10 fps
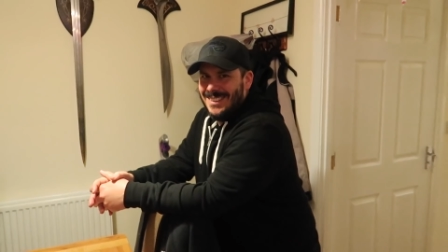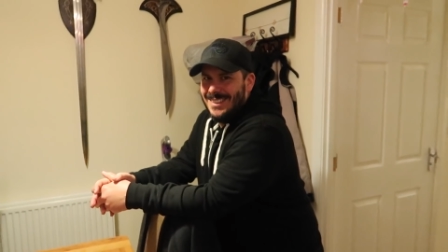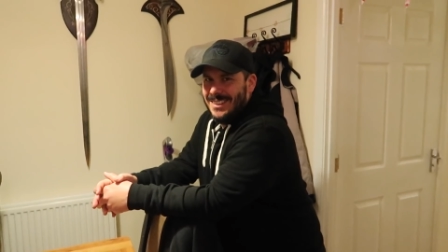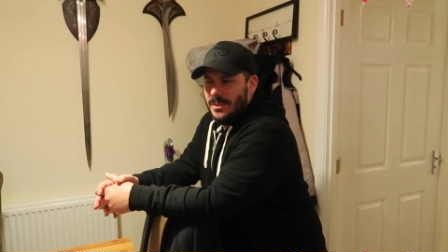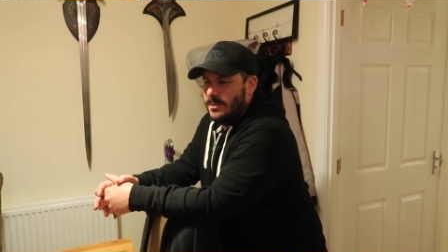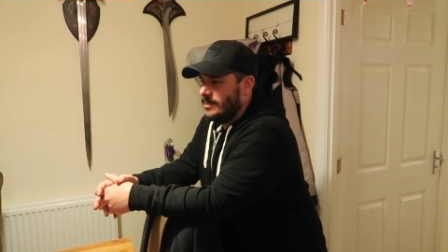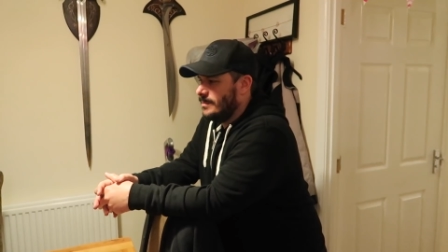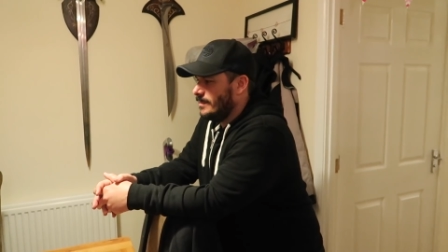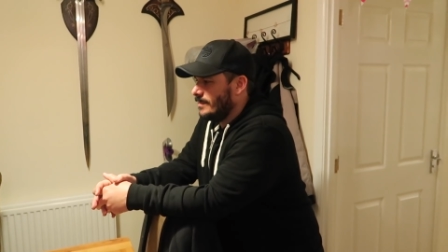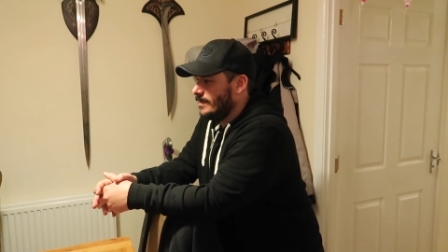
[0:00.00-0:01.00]
I hate
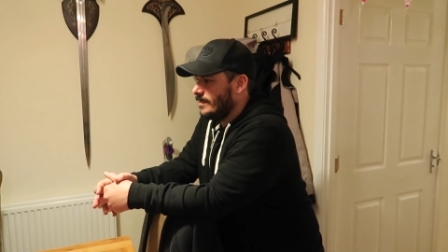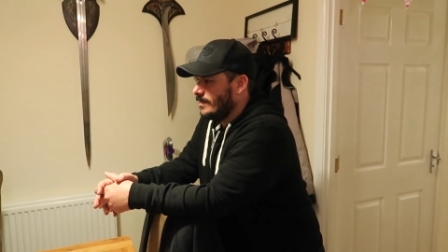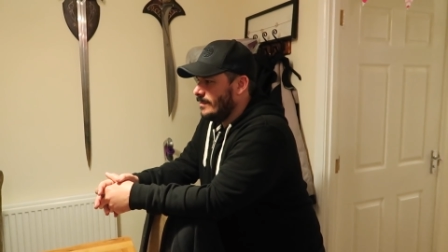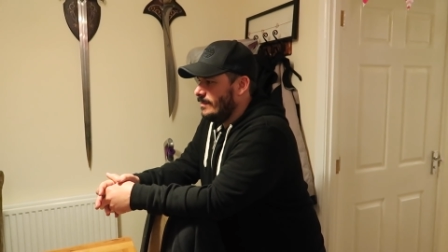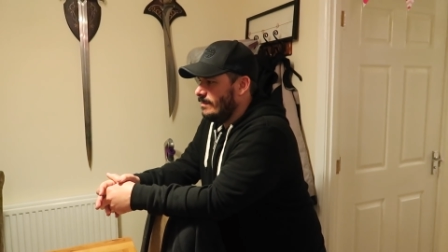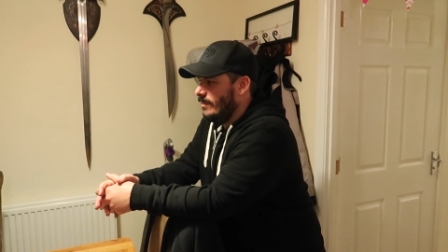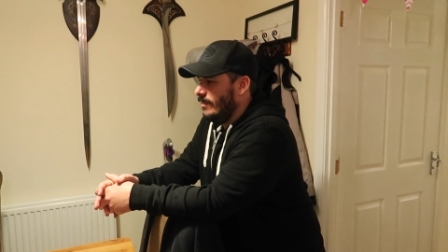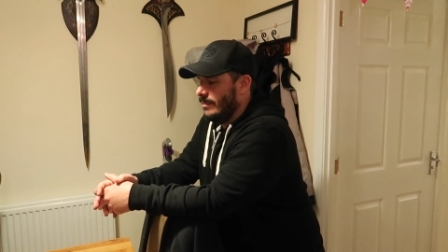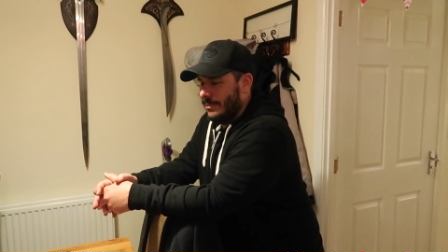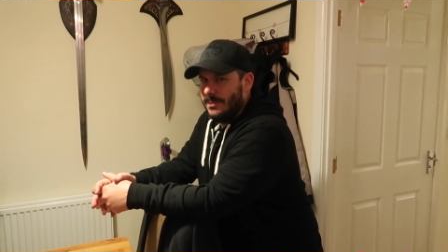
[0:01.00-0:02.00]
moving so much. I
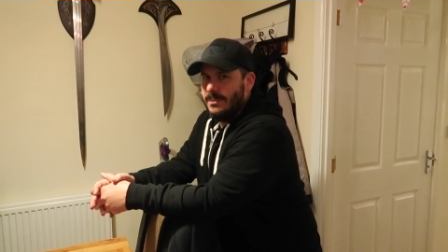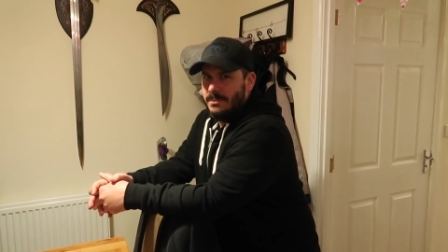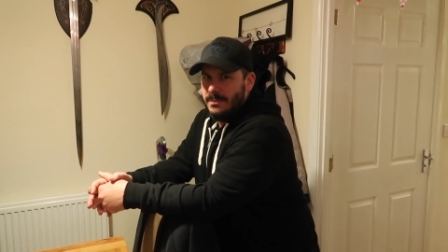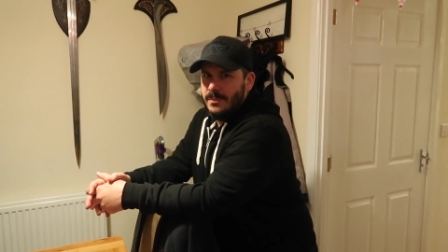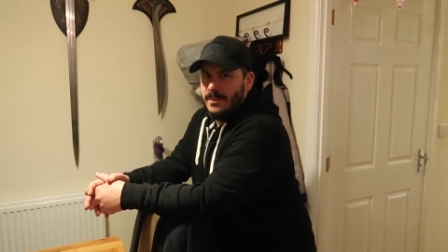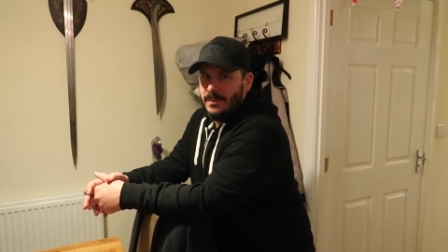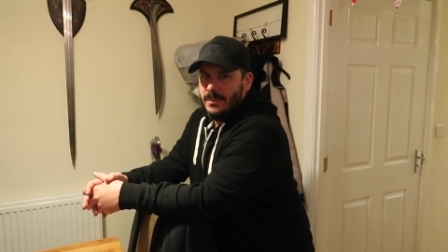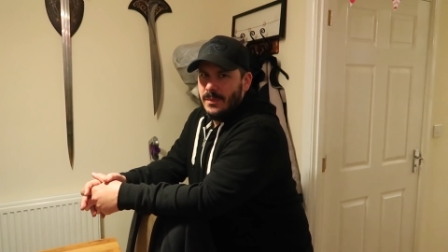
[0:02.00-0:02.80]
just can't even...